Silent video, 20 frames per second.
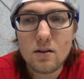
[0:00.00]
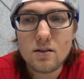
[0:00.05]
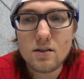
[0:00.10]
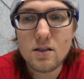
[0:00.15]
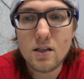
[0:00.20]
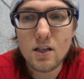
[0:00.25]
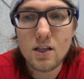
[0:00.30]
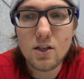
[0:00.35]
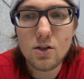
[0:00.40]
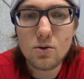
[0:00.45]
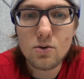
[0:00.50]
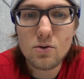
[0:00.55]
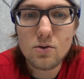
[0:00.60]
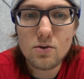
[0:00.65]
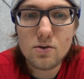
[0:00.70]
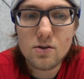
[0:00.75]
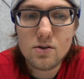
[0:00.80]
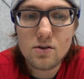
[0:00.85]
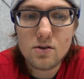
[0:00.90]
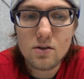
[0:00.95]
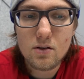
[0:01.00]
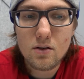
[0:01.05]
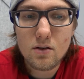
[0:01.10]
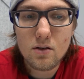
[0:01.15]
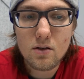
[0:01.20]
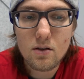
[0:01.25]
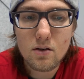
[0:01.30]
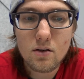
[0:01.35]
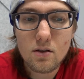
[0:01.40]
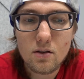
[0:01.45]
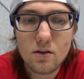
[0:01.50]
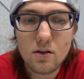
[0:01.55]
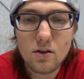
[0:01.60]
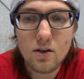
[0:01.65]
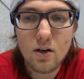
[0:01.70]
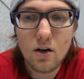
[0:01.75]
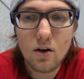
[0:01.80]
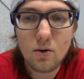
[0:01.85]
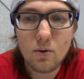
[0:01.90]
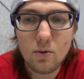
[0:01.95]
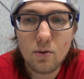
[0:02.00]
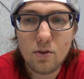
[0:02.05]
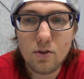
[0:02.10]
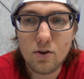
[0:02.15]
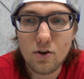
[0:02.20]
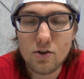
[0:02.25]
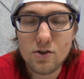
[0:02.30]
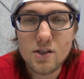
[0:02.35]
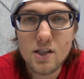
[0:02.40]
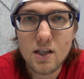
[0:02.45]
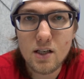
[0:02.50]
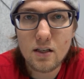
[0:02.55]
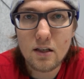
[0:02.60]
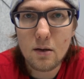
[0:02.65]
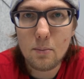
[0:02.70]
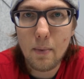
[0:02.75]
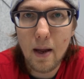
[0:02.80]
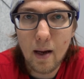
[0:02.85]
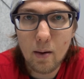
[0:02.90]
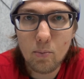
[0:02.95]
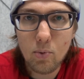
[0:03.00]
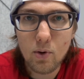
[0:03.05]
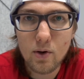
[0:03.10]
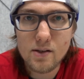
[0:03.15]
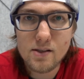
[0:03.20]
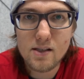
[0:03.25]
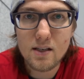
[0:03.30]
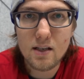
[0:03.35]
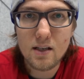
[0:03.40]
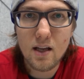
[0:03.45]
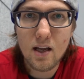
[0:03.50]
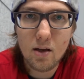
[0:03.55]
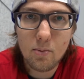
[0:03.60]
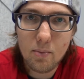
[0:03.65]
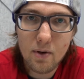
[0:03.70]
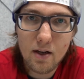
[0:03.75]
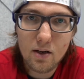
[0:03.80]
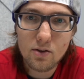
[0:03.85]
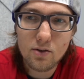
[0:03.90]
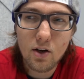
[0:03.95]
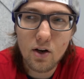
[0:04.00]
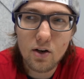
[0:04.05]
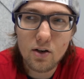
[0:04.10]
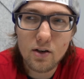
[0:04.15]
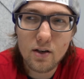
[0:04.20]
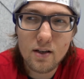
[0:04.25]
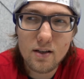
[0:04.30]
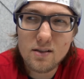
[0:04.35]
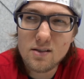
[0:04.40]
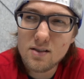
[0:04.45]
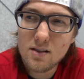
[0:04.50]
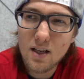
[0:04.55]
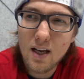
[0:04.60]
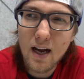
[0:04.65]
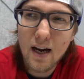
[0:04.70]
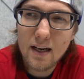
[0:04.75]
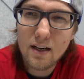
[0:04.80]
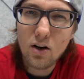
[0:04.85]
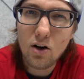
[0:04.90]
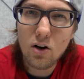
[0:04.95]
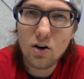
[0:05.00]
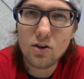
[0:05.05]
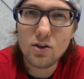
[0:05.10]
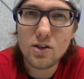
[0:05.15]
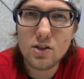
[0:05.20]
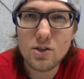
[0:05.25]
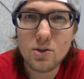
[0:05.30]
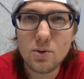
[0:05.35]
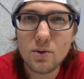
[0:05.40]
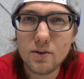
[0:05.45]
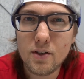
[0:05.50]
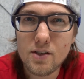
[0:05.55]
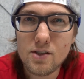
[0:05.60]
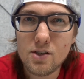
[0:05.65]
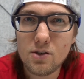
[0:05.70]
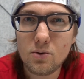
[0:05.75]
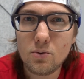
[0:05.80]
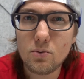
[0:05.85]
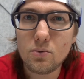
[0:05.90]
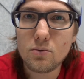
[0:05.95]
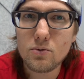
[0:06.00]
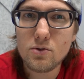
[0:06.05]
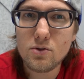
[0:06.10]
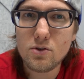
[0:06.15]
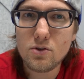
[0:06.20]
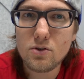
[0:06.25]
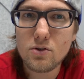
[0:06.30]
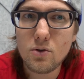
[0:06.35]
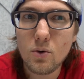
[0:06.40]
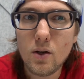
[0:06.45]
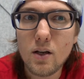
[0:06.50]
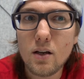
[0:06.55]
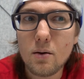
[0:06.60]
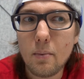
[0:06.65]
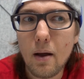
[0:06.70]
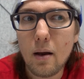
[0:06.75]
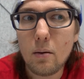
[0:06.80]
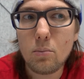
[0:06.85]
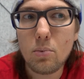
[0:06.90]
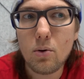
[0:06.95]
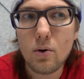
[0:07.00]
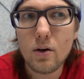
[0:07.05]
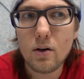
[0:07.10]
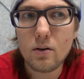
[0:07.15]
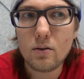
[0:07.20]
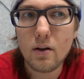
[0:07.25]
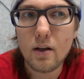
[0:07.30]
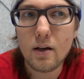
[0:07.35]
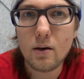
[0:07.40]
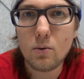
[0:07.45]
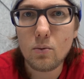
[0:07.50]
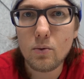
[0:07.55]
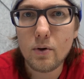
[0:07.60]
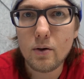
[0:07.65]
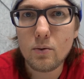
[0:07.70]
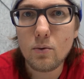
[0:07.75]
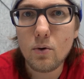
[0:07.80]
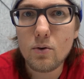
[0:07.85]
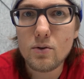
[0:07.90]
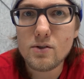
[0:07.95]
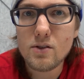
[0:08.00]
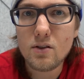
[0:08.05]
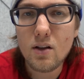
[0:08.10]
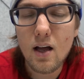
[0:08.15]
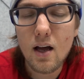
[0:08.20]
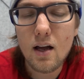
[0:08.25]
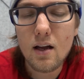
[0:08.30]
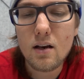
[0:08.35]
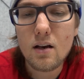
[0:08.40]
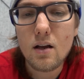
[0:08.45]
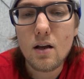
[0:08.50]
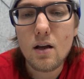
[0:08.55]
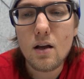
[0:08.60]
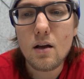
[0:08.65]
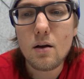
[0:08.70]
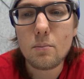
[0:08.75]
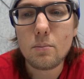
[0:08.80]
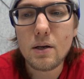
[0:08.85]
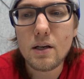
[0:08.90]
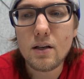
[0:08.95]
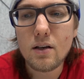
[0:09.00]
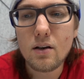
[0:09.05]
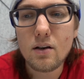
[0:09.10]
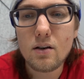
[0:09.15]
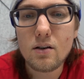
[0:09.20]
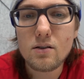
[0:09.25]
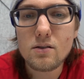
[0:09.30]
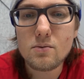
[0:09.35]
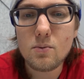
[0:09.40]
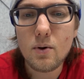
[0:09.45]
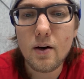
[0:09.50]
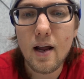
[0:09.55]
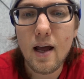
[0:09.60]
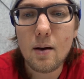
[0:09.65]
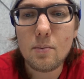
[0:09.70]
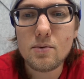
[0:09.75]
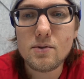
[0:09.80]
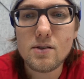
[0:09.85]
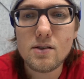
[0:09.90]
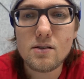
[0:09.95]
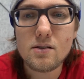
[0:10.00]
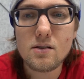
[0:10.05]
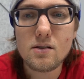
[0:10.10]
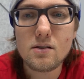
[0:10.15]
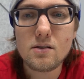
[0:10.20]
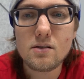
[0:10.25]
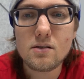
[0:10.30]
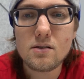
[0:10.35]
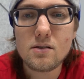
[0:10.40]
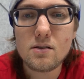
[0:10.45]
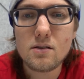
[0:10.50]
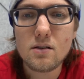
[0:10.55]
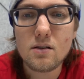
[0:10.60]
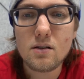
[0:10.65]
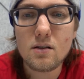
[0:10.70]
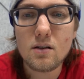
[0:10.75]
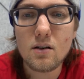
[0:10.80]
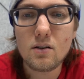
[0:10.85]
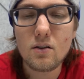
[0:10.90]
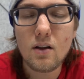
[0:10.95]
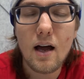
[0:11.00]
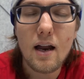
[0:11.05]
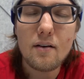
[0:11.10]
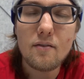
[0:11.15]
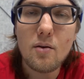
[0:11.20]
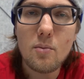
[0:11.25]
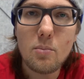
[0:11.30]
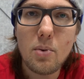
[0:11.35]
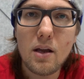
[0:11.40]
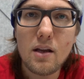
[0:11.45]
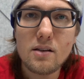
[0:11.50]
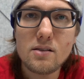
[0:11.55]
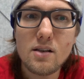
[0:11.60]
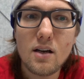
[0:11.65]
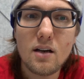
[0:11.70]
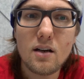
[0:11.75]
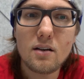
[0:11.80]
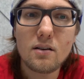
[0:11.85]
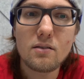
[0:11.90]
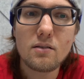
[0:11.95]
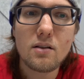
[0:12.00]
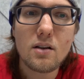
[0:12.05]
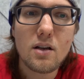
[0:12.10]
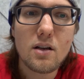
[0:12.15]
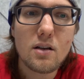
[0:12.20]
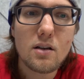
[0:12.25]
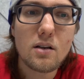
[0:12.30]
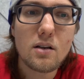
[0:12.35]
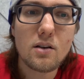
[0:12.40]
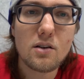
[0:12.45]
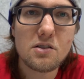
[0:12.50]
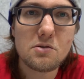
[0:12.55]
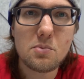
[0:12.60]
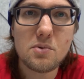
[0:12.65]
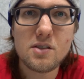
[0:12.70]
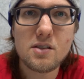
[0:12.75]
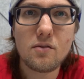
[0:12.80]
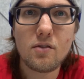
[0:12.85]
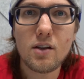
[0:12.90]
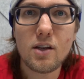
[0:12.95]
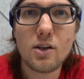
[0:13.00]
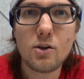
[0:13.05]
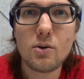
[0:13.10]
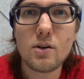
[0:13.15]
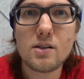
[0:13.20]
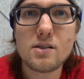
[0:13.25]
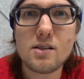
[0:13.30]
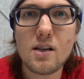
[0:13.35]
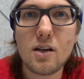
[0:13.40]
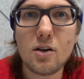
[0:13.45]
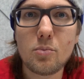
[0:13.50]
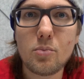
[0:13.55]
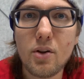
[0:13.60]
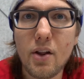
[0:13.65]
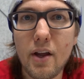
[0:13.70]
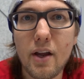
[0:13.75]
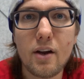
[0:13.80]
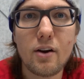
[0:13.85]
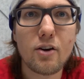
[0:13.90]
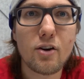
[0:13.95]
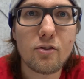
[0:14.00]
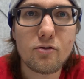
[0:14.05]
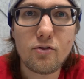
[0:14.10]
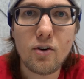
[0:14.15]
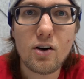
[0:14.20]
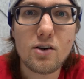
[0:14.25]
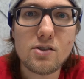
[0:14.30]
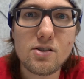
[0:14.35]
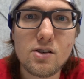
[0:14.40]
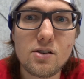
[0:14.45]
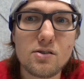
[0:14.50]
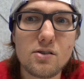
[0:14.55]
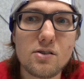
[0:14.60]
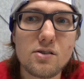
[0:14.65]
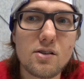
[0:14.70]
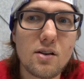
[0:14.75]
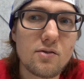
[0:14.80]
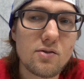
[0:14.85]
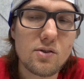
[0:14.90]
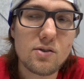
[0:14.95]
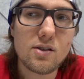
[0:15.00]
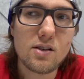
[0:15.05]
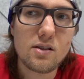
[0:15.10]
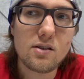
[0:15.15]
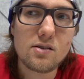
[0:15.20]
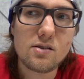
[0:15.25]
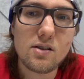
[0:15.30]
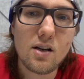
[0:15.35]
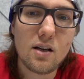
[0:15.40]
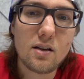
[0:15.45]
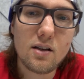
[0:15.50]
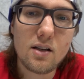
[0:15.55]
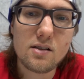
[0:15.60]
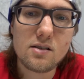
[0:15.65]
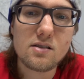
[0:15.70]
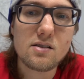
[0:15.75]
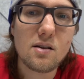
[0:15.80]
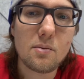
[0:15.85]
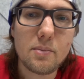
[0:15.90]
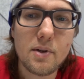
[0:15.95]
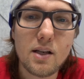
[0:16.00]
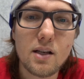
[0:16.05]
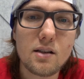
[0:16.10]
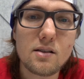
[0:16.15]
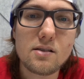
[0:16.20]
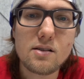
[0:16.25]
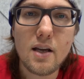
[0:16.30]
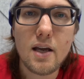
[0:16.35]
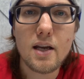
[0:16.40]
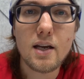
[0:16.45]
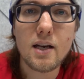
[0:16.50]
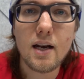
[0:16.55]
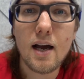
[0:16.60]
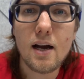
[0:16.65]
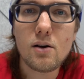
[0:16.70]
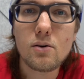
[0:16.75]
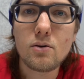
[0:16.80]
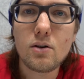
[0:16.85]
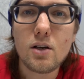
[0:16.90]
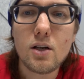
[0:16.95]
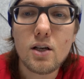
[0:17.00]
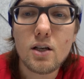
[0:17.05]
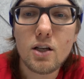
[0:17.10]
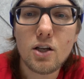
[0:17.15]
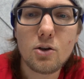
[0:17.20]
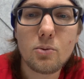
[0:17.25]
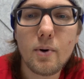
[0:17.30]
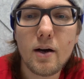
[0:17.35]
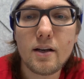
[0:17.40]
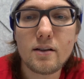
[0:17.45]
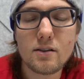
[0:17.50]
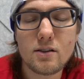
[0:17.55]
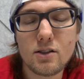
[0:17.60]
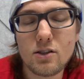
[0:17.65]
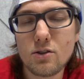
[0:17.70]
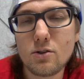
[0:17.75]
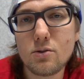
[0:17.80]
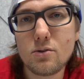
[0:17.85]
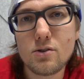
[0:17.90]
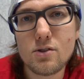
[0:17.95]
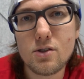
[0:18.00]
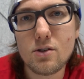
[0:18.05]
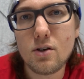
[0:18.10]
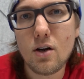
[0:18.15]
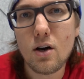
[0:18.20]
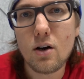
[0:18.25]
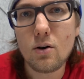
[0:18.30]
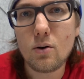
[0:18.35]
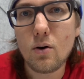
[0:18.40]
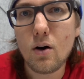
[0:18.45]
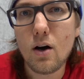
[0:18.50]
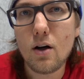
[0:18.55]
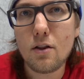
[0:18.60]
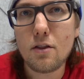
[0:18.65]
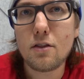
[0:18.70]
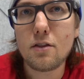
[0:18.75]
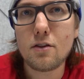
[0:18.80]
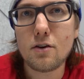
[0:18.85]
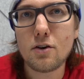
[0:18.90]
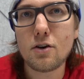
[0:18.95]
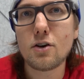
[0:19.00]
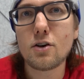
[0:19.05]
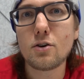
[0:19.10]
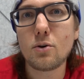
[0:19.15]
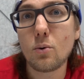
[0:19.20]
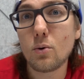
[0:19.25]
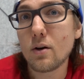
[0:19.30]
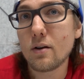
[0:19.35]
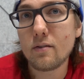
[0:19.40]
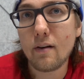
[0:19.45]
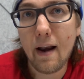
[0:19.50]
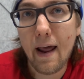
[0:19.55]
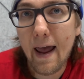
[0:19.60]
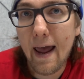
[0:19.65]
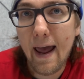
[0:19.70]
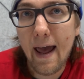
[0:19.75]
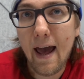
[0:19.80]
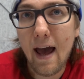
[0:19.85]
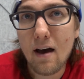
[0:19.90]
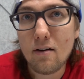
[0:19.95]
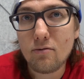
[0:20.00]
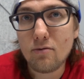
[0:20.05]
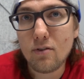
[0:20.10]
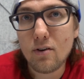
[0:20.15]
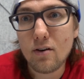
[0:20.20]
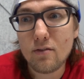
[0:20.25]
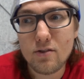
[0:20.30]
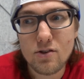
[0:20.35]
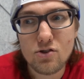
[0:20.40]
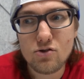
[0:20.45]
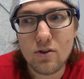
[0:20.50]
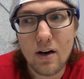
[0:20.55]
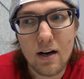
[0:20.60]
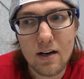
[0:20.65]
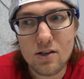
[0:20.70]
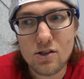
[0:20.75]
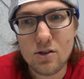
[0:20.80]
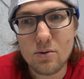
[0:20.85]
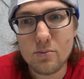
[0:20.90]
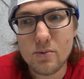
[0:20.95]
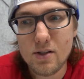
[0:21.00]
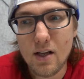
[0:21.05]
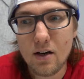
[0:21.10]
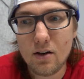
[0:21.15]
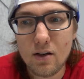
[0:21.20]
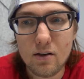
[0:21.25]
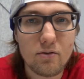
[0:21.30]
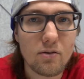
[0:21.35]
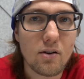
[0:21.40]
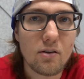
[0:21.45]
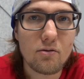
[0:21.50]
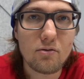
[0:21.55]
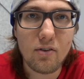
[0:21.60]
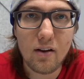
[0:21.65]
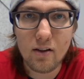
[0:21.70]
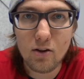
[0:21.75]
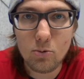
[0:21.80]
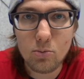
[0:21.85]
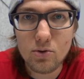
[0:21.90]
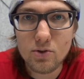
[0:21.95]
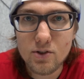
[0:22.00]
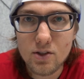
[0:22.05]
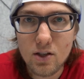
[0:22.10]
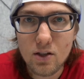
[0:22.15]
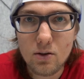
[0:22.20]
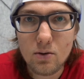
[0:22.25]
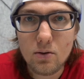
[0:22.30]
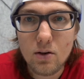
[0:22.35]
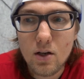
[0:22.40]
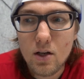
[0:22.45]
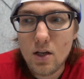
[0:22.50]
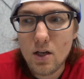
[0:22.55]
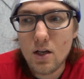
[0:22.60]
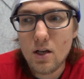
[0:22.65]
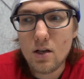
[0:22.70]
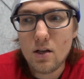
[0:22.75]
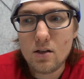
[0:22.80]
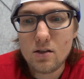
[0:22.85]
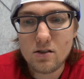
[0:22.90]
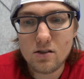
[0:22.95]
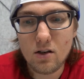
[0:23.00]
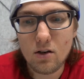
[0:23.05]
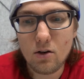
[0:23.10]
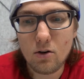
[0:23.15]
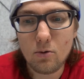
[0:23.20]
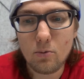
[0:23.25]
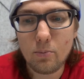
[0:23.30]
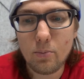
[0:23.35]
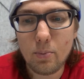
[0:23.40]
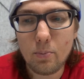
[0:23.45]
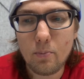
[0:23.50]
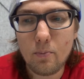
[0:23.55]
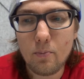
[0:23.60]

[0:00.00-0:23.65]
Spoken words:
to use 13 command points in a game in Eldar is kind of hard to do unless you're doing command point like rerolls a lot, because what happens is a lot of it banks on specific units that you're playing or your Farseers and stuff. So it's like the second that something gets taken out, you might lose a third or even half of the stratagems that are even available to you. So